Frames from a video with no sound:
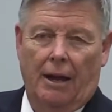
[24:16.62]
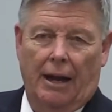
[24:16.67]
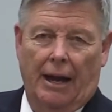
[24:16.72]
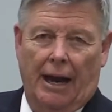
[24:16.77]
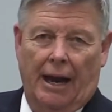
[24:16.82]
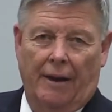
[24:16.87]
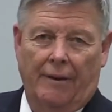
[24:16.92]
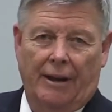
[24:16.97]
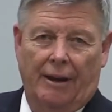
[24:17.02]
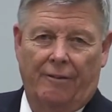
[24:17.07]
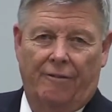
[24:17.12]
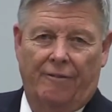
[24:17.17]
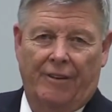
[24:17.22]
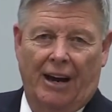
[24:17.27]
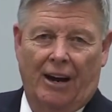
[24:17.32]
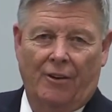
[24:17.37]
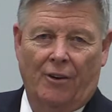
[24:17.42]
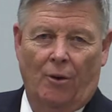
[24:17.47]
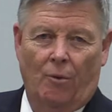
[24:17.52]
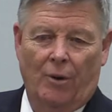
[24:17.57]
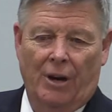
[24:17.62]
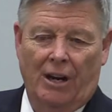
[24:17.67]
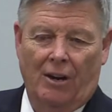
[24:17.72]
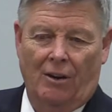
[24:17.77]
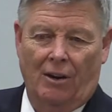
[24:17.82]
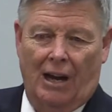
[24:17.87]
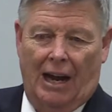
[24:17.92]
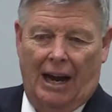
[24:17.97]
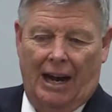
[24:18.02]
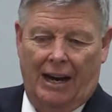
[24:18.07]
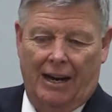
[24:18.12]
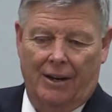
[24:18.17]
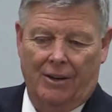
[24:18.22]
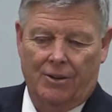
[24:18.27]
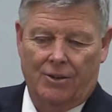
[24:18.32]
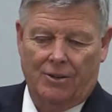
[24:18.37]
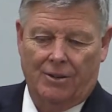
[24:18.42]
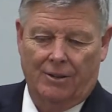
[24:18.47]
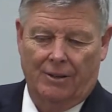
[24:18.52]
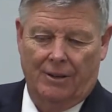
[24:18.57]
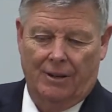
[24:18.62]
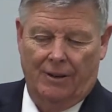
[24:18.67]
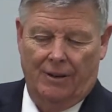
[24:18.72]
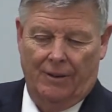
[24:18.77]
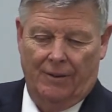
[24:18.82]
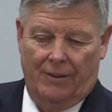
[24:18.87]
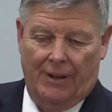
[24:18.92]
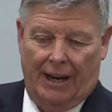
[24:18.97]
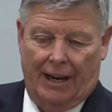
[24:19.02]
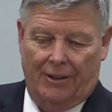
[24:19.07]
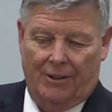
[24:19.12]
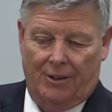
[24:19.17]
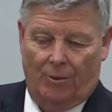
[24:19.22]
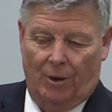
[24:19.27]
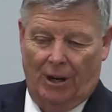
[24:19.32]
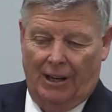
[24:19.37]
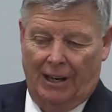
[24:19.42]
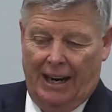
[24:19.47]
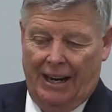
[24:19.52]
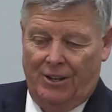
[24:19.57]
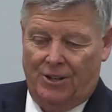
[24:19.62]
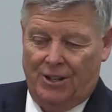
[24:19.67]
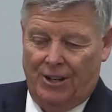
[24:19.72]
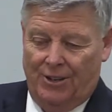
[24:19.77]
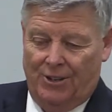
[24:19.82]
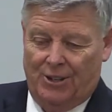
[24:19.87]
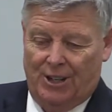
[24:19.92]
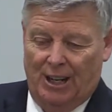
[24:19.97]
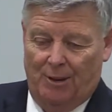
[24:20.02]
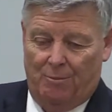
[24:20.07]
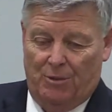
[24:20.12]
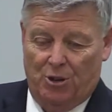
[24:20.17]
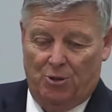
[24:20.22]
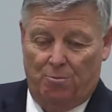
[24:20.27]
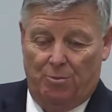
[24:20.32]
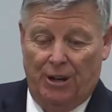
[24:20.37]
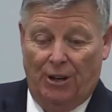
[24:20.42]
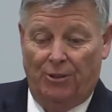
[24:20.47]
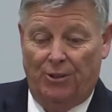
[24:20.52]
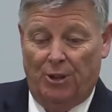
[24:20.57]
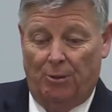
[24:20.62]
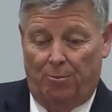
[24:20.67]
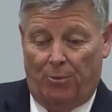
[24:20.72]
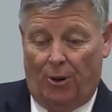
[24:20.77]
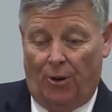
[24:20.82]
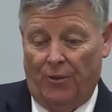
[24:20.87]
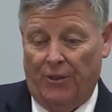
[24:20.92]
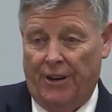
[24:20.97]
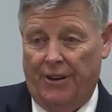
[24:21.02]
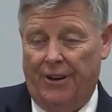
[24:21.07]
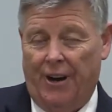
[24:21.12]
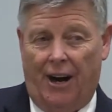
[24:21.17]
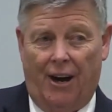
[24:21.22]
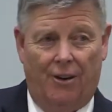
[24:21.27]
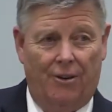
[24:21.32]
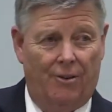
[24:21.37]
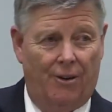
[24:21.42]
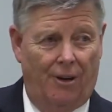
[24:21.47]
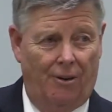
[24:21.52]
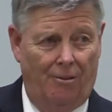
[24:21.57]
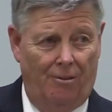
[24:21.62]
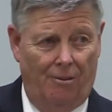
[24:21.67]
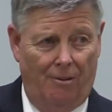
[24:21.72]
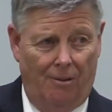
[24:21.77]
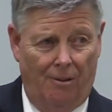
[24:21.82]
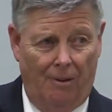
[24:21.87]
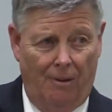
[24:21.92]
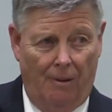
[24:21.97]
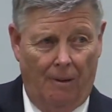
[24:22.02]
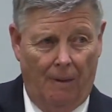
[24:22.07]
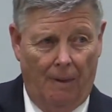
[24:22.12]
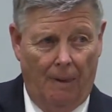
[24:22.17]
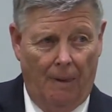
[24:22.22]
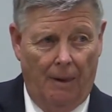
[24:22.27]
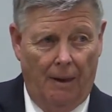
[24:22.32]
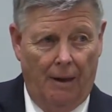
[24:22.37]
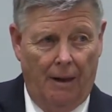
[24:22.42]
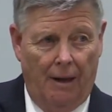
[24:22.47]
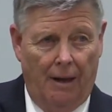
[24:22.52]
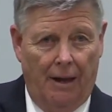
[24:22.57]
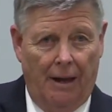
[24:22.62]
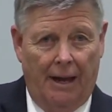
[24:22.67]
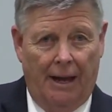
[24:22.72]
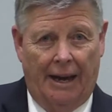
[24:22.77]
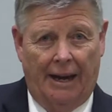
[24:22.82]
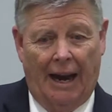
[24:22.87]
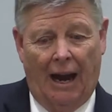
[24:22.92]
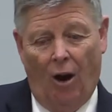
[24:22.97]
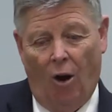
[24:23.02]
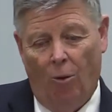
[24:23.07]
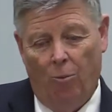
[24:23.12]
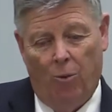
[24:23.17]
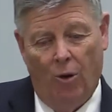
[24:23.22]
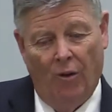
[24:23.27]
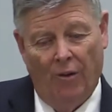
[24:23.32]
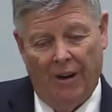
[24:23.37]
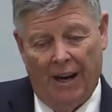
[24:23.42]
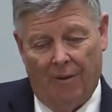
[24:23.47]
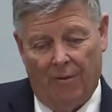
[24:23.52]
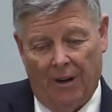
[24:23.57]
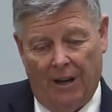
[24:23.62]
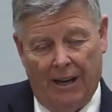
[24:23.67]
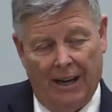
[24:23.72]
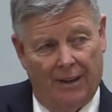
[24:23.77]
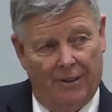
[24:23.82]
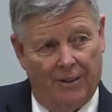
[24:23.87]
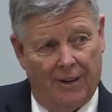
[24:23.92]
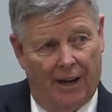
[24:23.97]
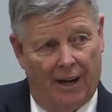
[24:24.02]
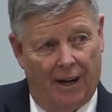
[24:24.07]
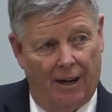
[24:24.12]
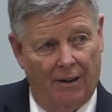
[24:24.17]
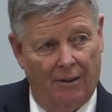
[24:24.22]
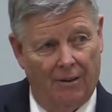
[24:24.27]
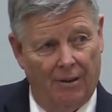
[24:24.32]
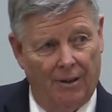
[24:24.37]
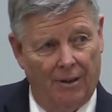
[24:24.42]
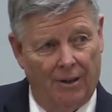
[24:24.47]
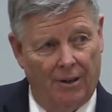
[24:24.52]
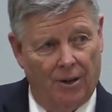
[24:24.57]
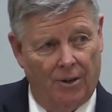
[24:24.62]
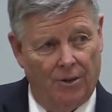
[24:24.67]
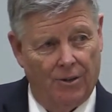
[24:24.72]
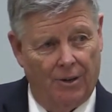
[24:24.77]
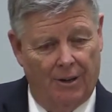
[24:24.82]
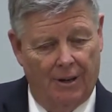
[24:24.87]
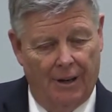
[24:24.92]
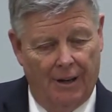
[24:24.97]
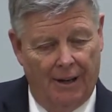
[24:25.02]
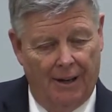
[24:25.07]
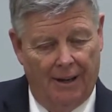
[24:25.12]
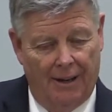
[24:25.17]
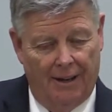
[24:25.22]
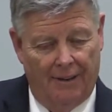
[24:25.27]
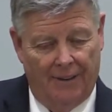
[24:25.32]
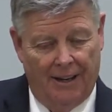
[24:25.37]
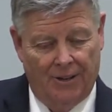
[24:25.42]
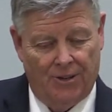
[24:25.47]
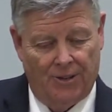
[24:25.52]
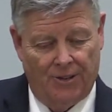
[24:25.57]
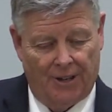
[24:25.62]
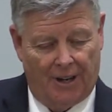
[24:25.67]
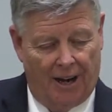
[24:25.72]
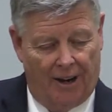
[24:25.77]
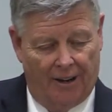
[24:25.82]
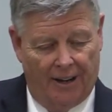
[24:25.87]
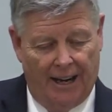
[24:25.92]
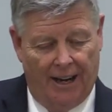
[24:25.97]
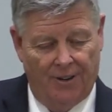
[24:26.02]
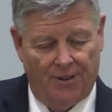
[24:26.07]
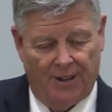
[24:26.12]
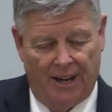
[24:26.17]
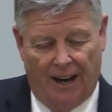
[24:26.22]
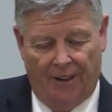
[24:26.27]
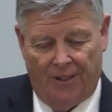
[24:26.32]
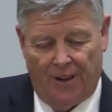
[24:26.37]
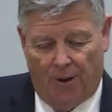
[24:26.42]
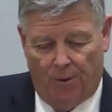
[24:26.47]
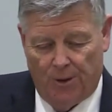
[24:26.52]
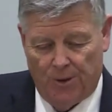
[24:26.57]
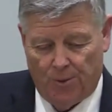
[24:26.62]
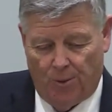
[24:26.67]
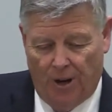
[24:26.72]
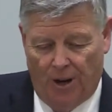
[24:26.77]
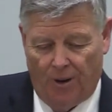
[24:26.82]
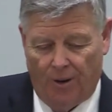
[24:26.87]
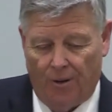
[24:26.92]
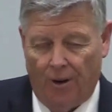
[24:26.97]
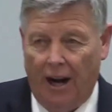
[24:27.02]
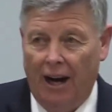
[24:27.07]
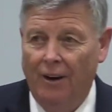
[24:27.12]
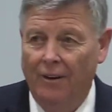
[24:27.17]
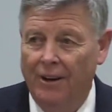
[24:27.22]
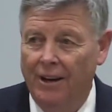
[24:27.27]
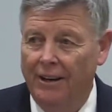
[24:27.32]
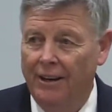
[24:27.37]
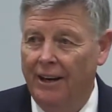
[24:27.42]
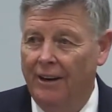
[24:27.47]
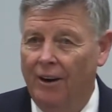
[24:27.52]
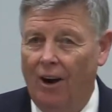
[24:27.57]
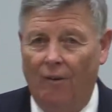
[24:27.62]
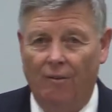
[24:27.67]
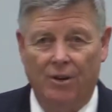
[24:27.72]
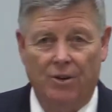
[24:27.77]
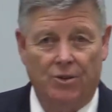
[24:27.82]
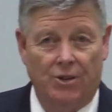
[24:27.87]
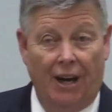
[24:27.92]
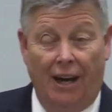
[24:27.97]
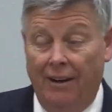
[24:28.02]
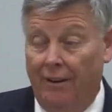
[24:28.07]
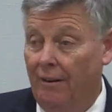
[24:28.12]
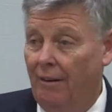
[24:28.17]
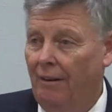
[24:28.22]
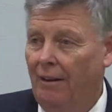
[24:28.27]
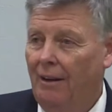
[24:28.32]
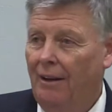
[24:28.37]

and they fail to realize that the relationship is built upon the doctrine. And I hope we'll never get there because this is a congregation I thought was well grounded, and all of a sudden,